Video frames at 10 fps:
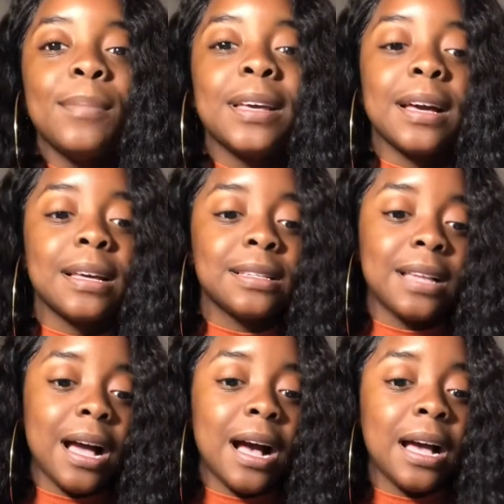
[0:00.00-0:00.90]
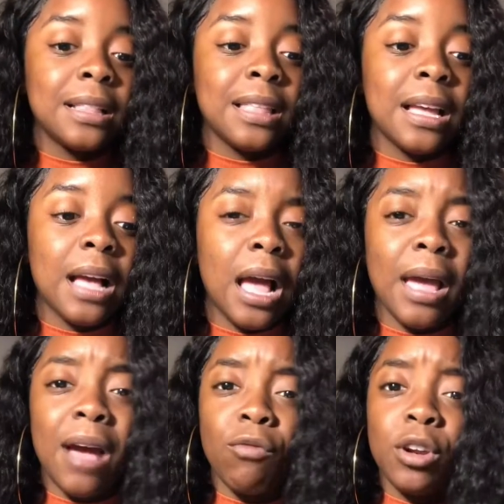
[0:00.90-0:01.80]
because I think I
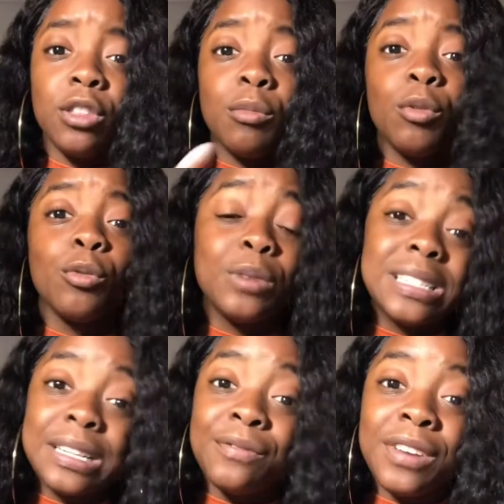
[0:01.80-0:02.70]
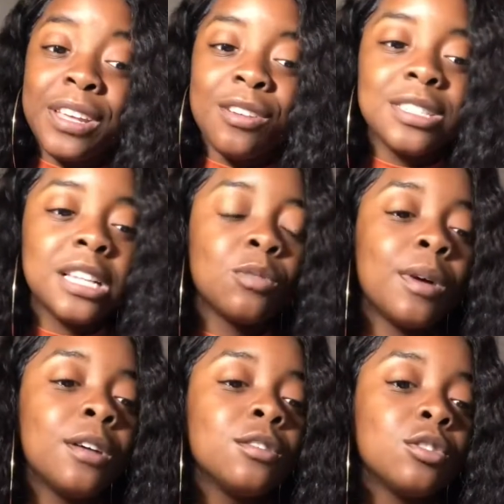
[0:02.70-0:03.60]
have one of the more recent videos as
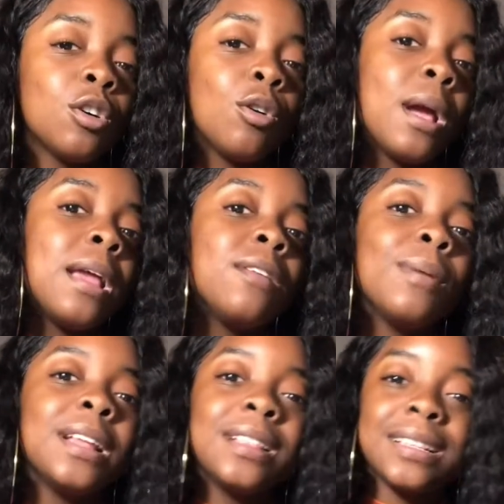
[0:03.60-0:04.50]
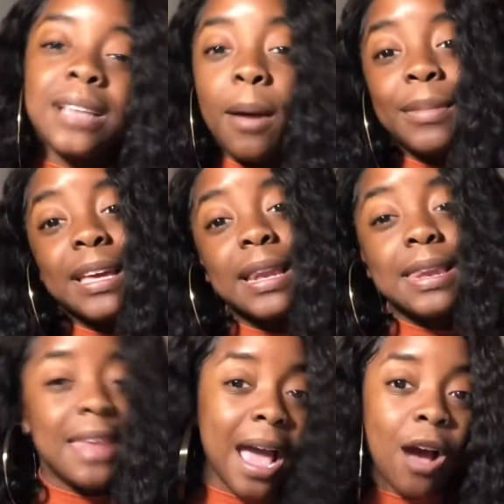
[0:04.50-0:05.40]
well. So anybody that's coming
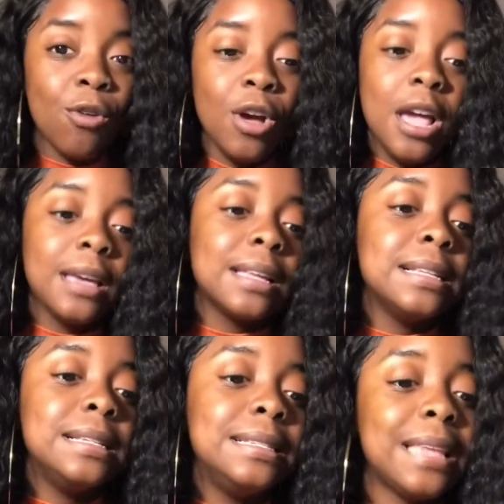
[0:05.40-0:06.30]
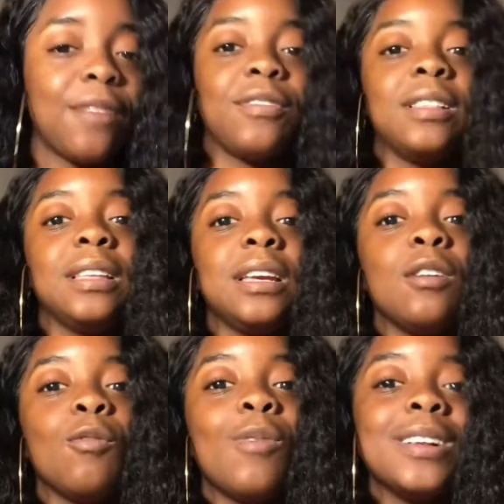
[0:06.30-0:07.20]
in now can
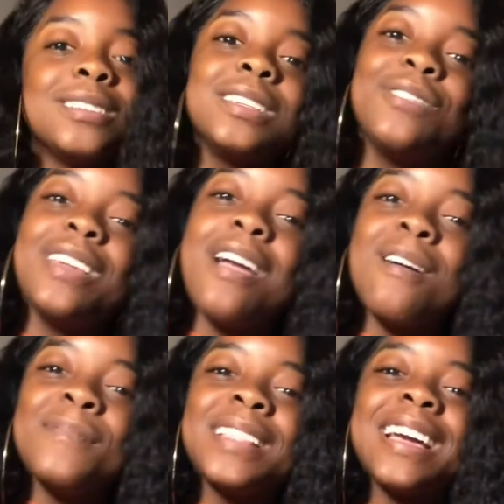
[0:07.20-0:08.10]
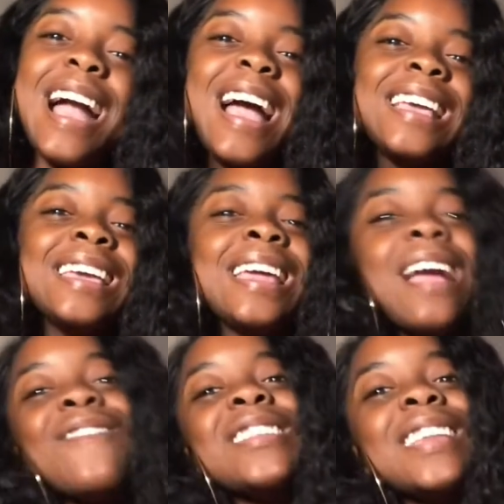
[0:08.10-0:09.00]
definitely watch this video and be like, I get
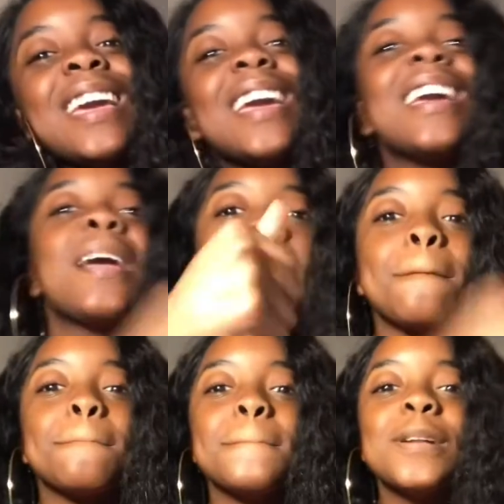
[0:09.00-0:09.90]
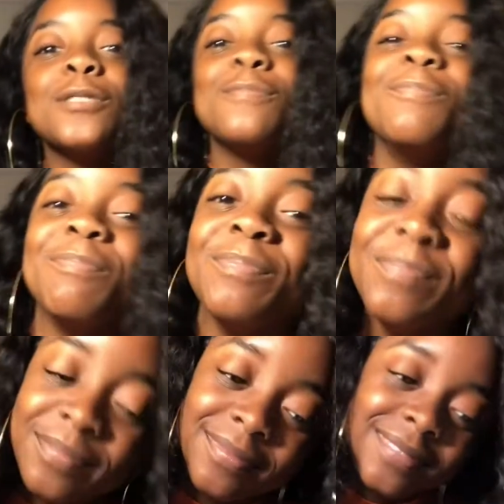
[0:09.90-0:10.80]
everything. Boom.
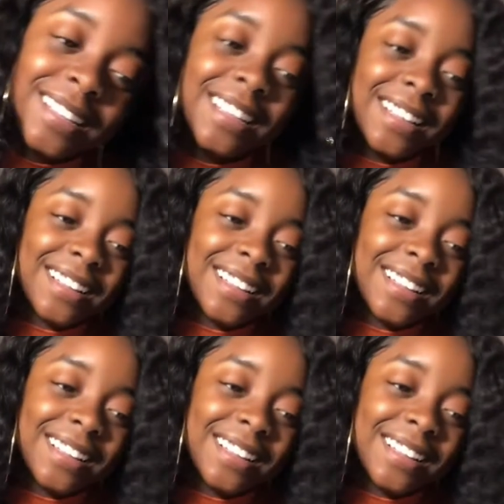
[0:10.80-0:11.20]
All